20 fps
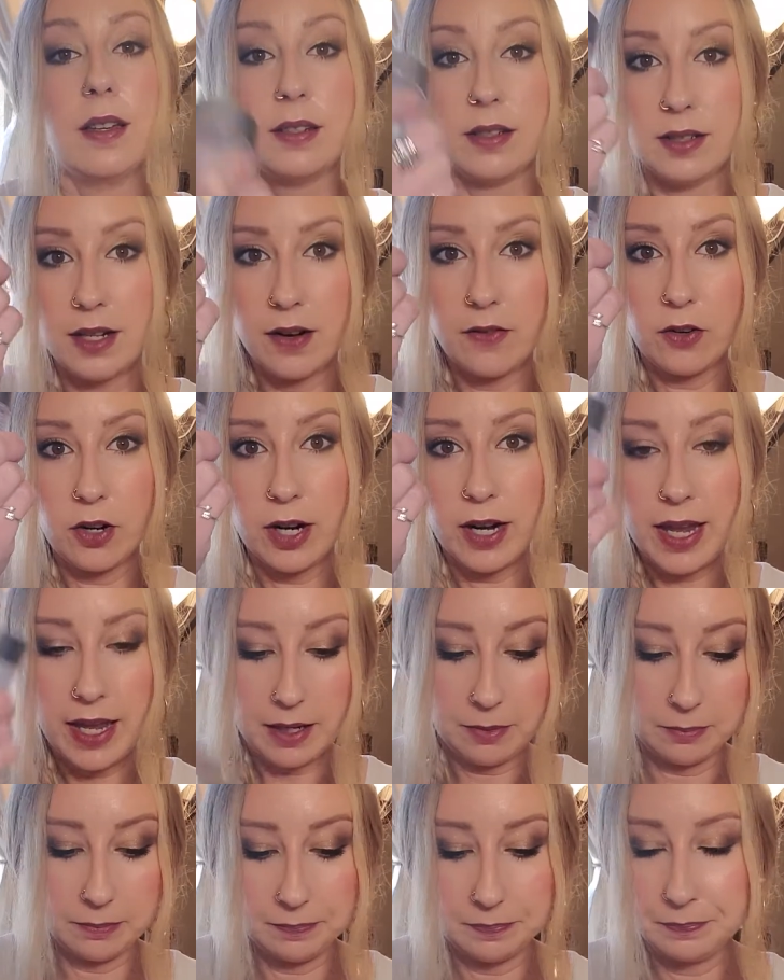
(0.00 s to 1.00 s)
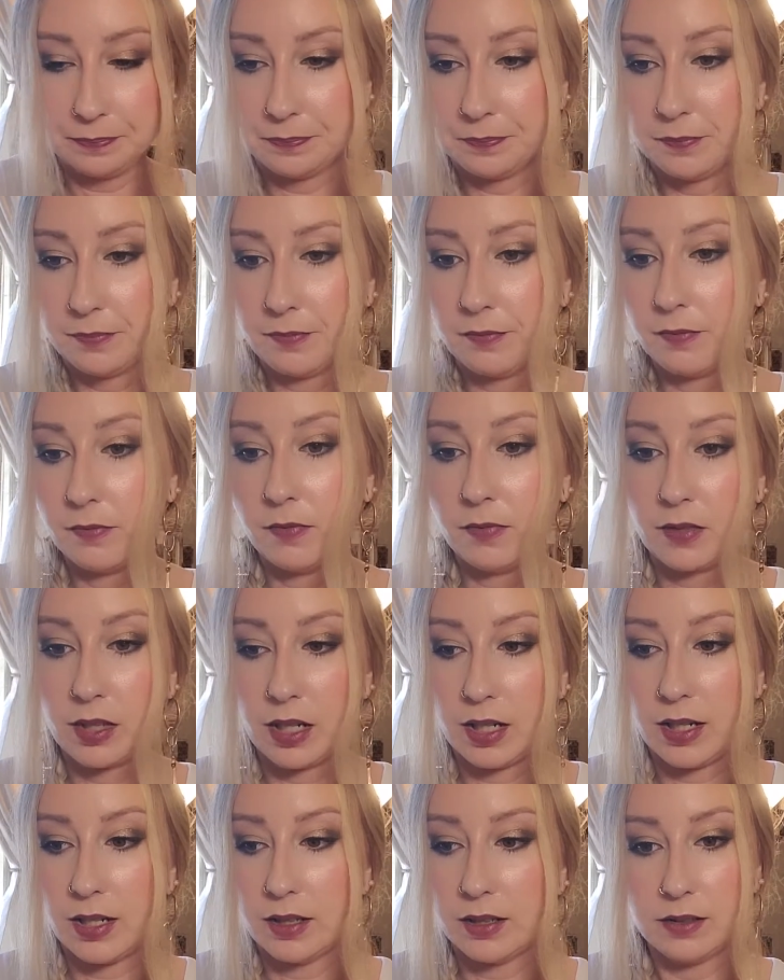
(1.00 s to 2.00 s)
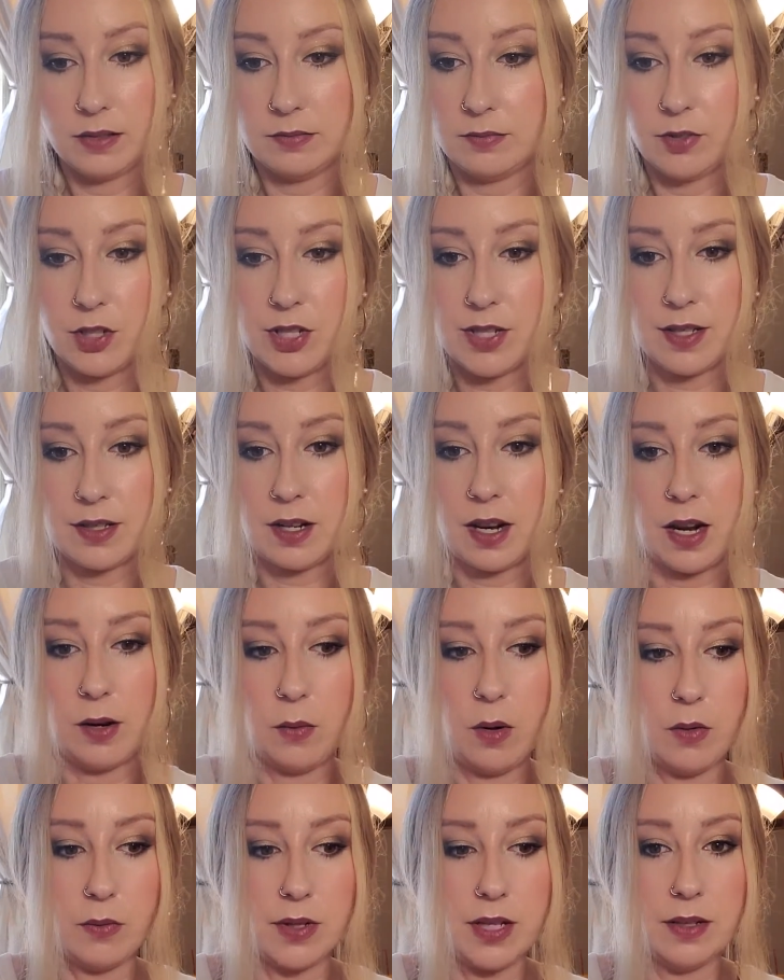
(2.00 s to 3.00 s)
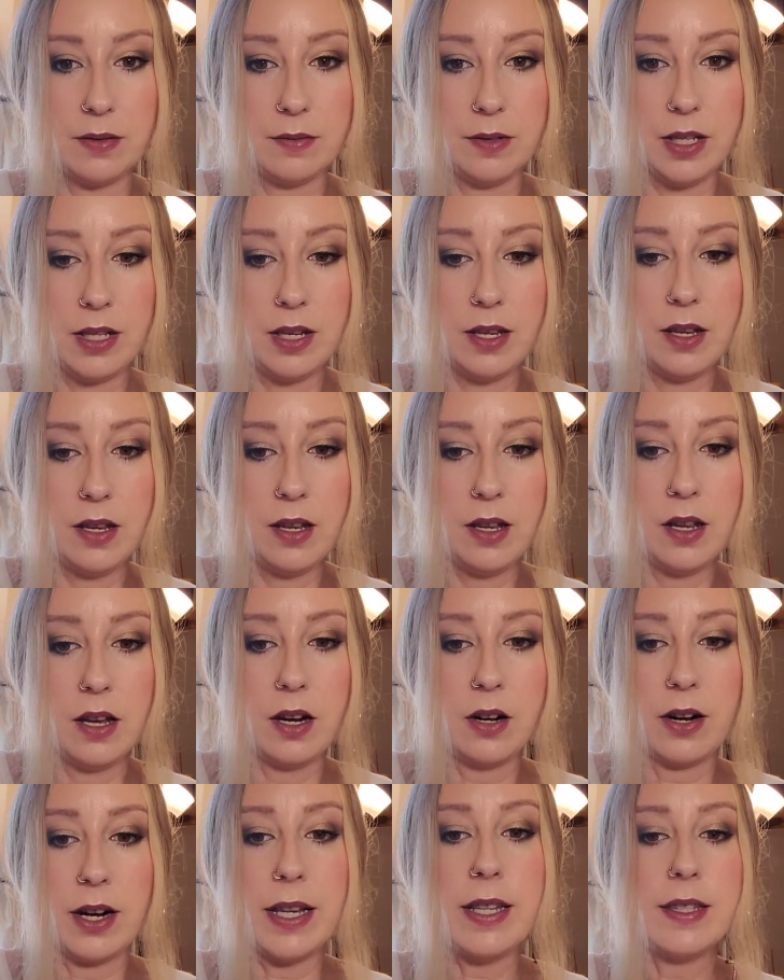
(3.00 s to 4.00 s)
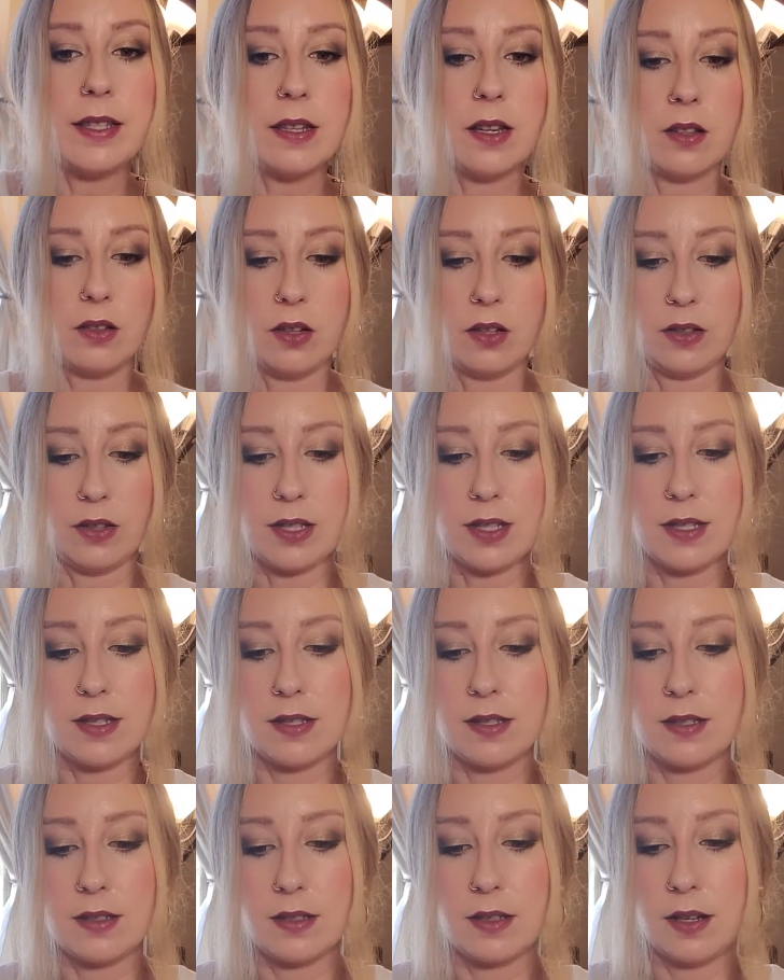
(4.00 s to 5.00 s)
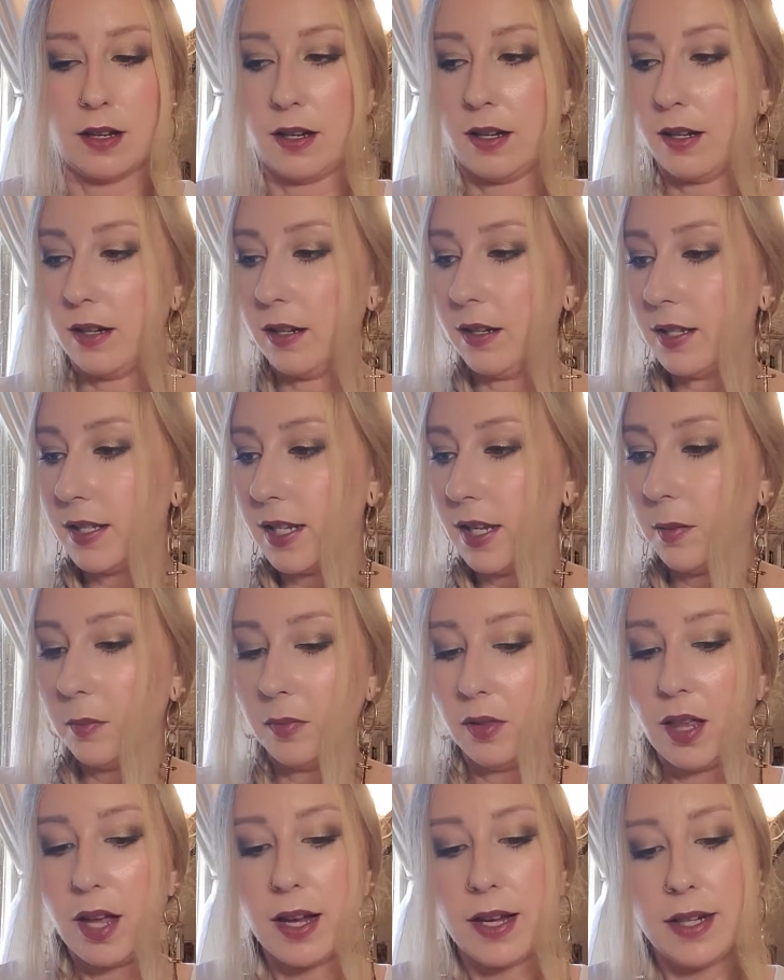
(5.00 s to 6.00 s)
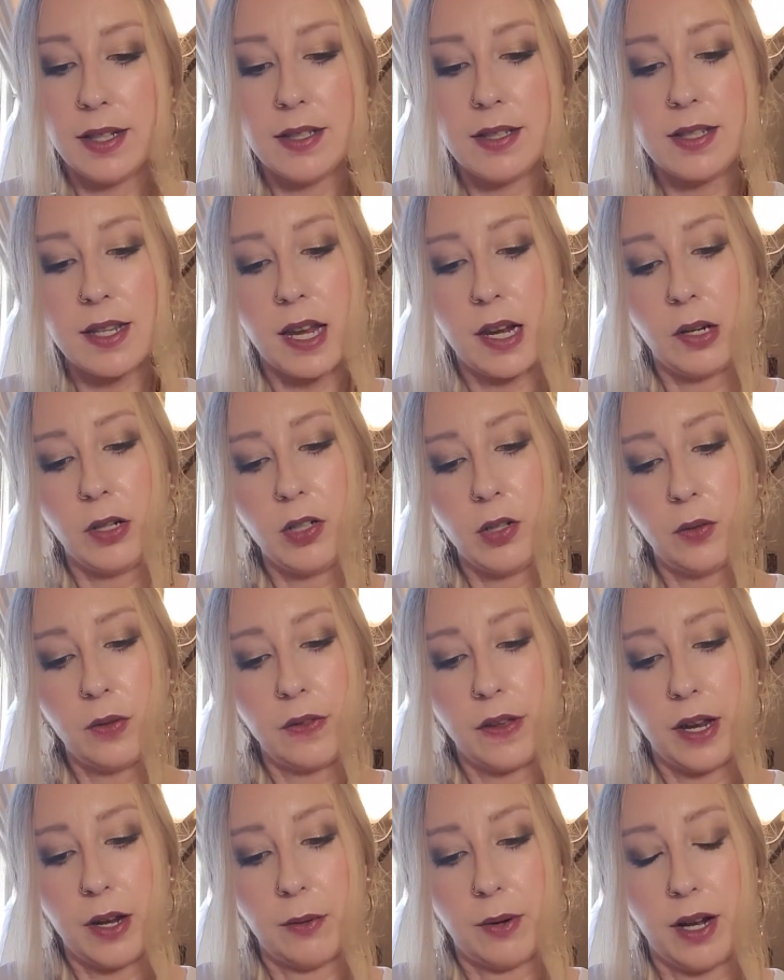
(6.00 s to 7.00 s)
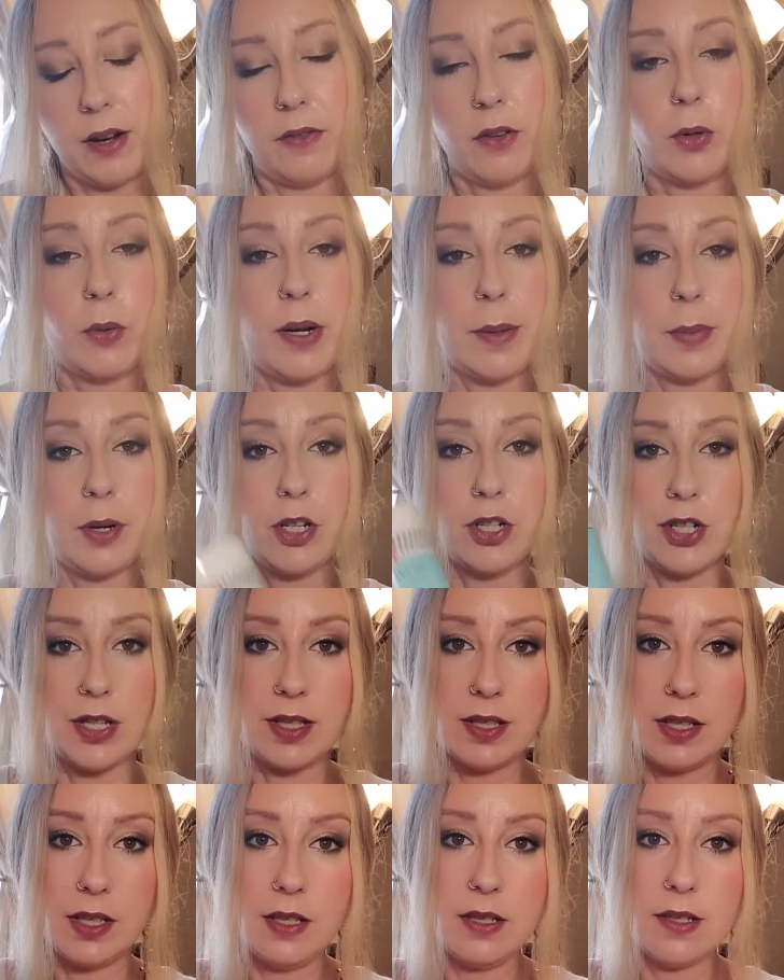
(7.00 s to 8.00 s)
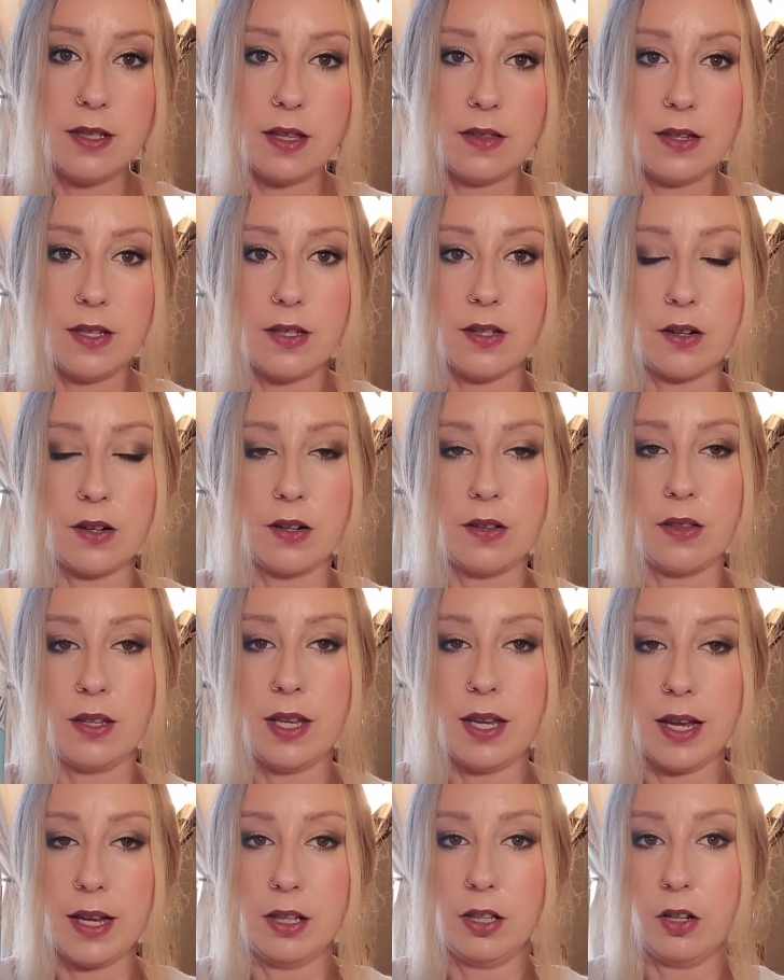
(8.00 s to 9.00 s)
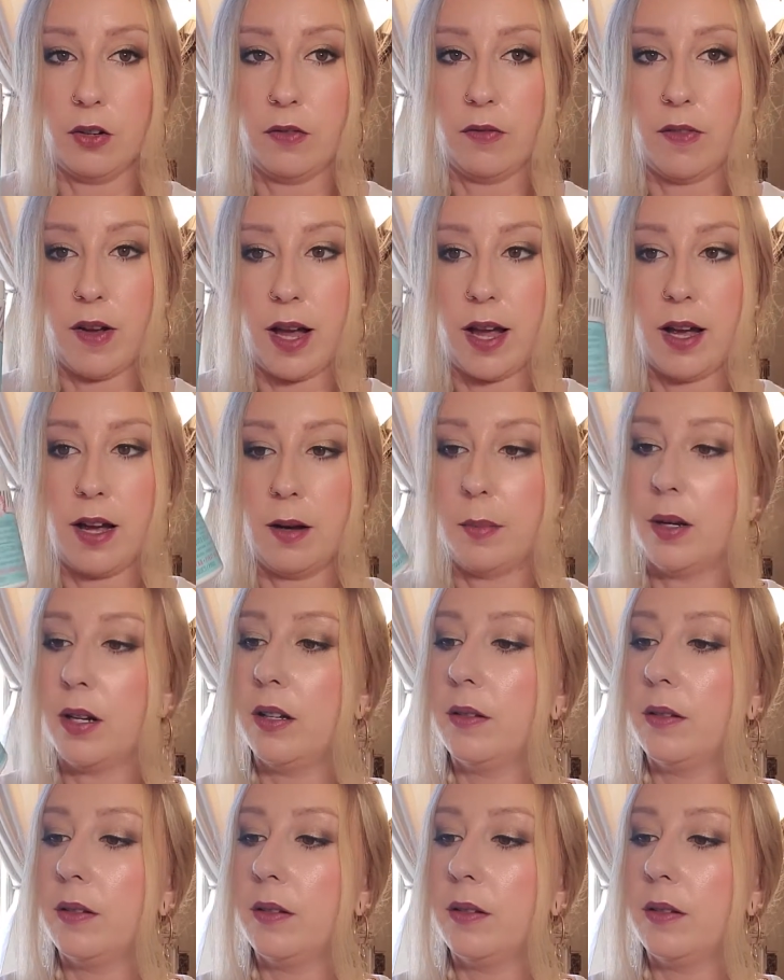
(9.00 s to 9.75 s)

never again. Just, I won't. All right, along this same lines, I don't think I would ever repurchase these. These are the Hello Fab